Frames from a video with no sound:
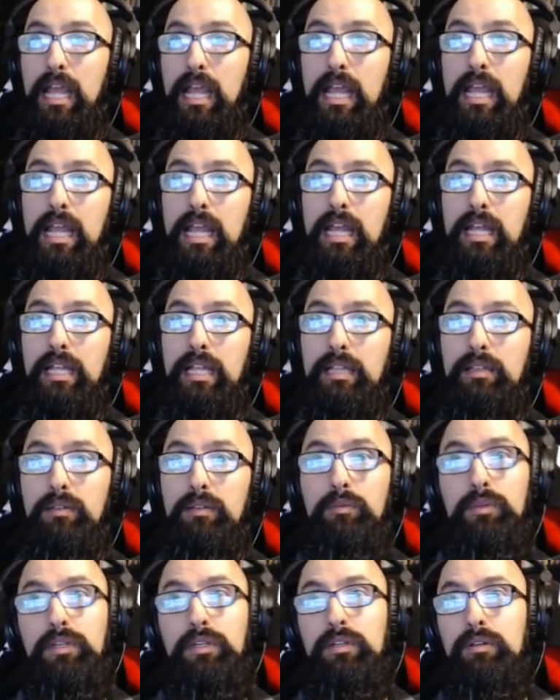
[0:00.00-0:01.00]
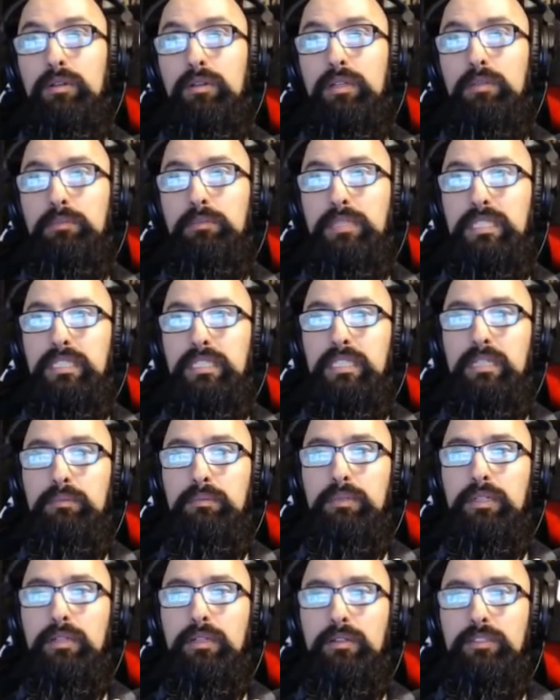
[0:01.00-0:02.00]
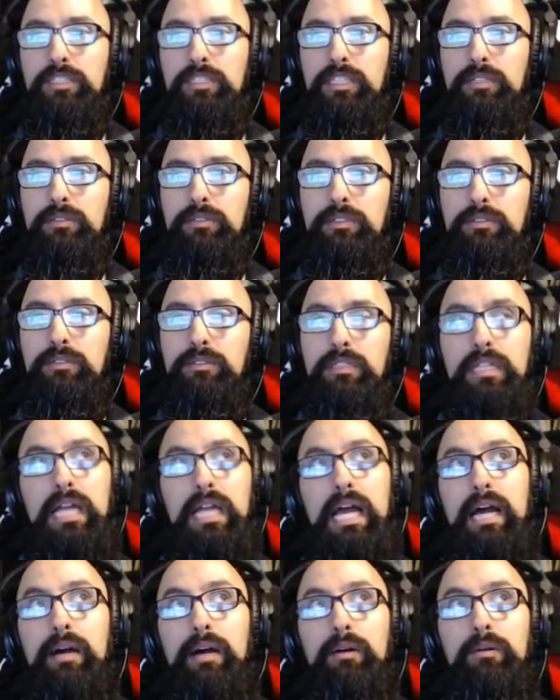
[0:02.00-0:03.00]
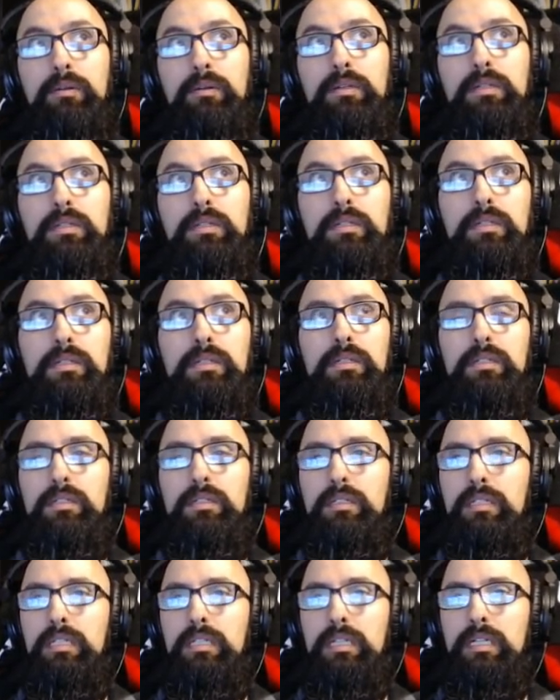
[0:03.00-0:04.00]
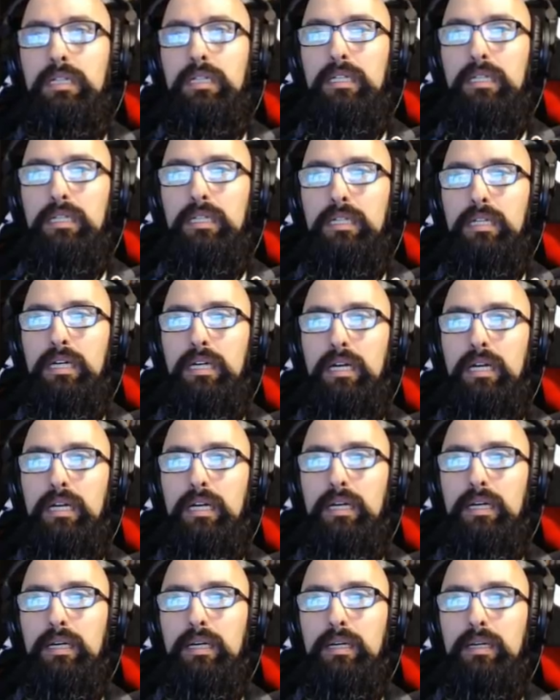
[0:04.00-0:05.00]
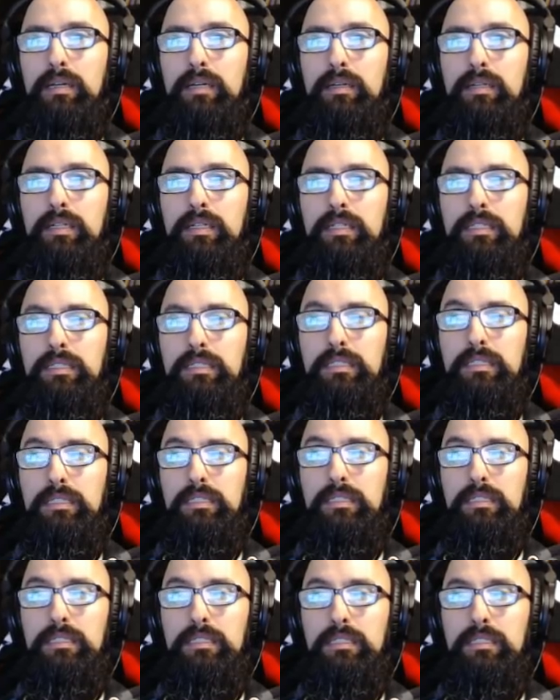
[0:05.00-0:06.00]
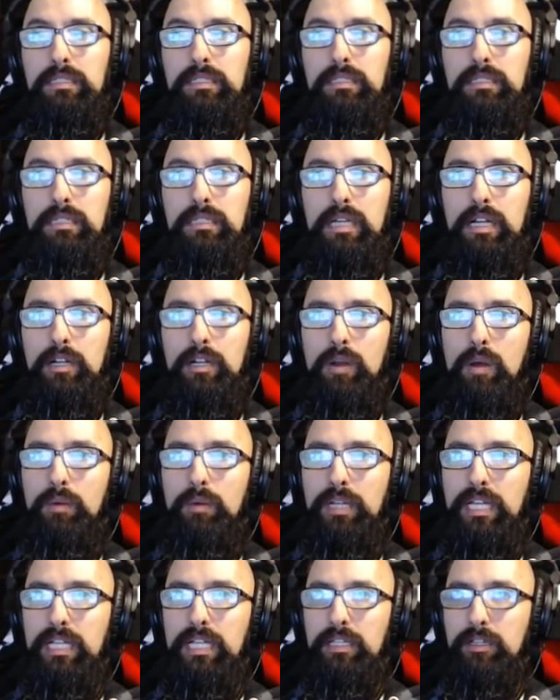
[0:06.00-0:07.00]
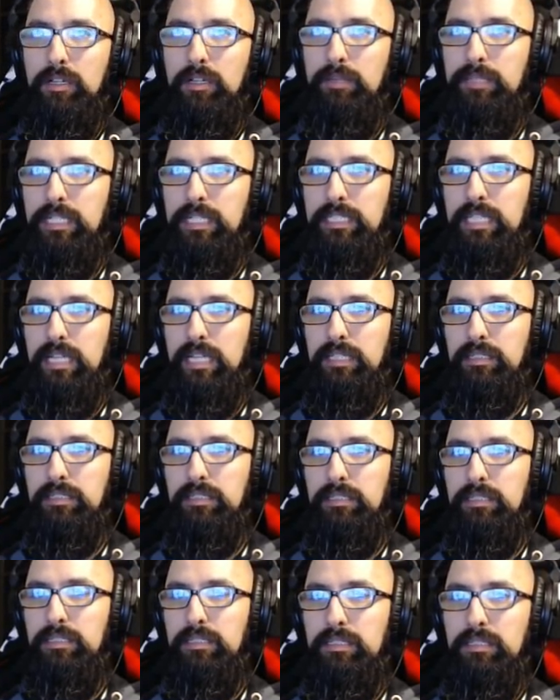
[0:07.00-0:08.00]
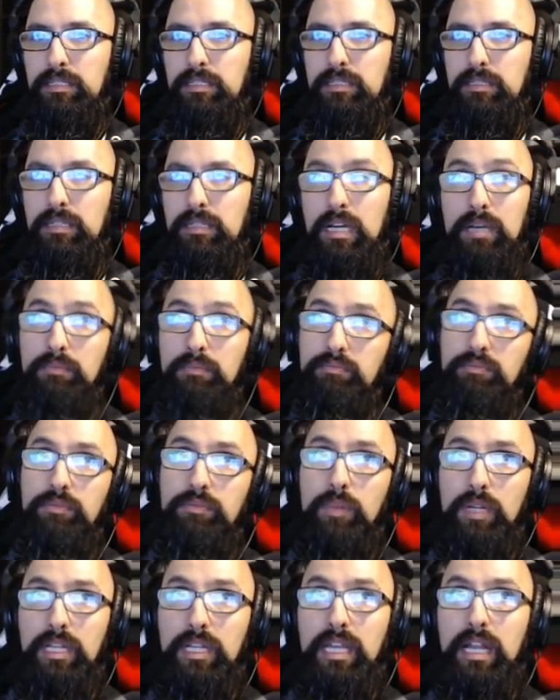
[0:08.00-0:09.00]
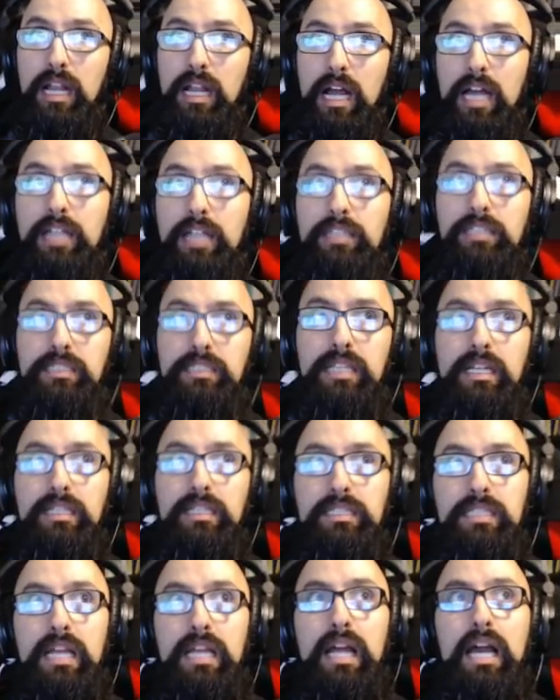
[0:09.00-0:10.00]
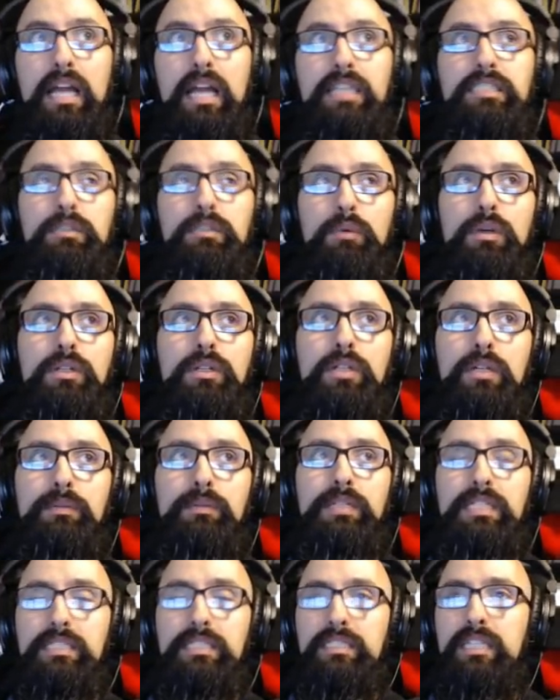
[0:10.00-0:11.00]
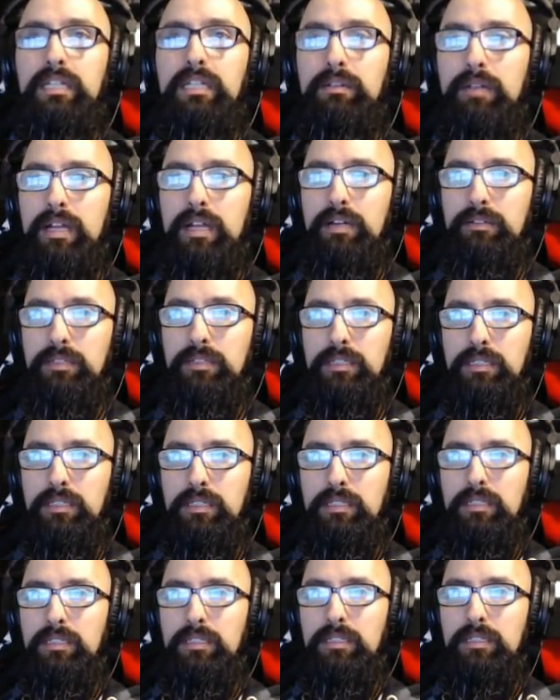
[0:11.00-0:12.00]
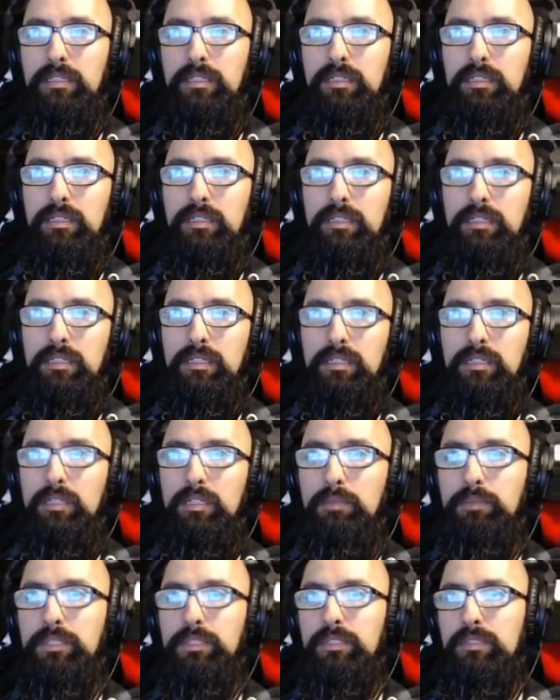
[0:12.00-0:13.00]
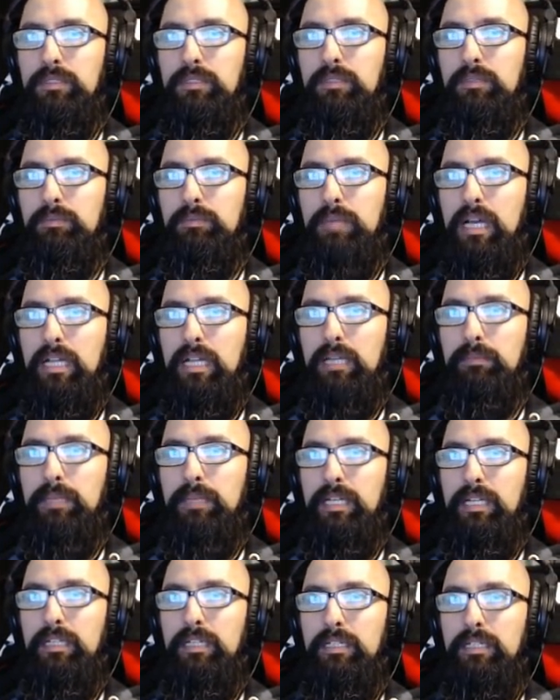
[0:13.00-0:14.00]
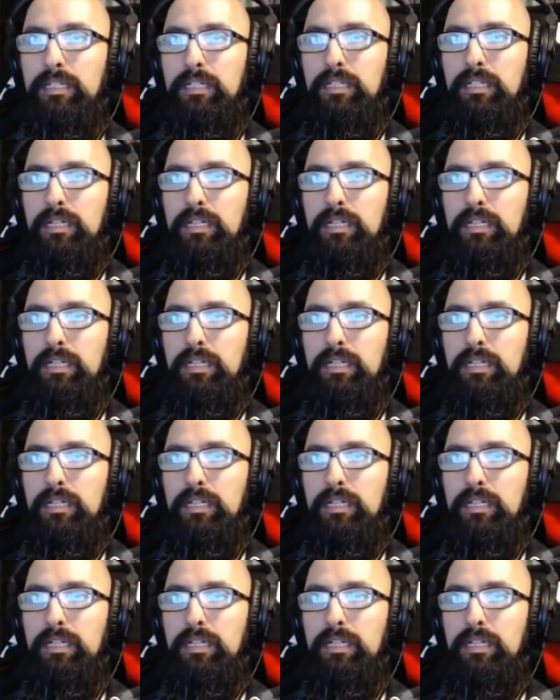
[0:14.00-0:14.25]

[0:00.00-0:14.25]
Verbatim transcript: And we can go to the PC and pull out a Geodude now. Uh, yeah. I don't know. I want to get Kirby to 10. I want to get higher than 10 because I, I actually want Kirby to stick around. Oops. Back up right here.